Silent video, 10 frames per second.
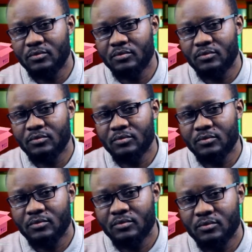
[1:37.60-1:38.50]
and
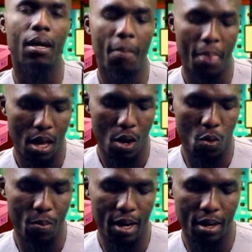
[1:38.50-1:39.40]
he will
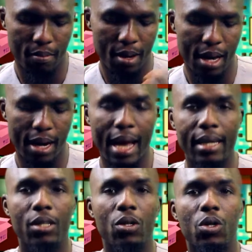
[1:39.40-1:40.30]
be
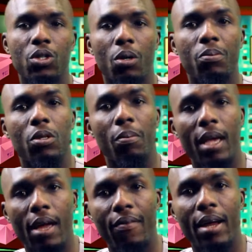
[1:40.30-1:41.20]
enlightening us on some
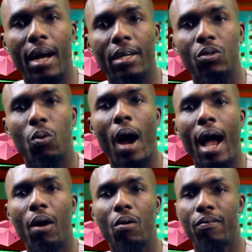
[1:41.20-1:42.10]
areas
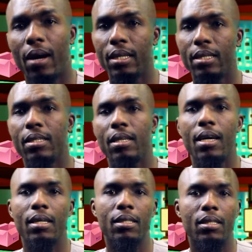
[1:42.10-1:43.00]
why over these
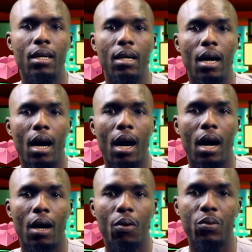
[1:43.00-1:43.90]
years
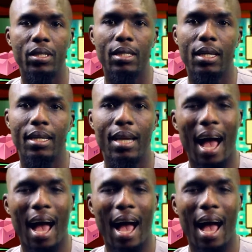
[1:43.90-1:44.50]
we still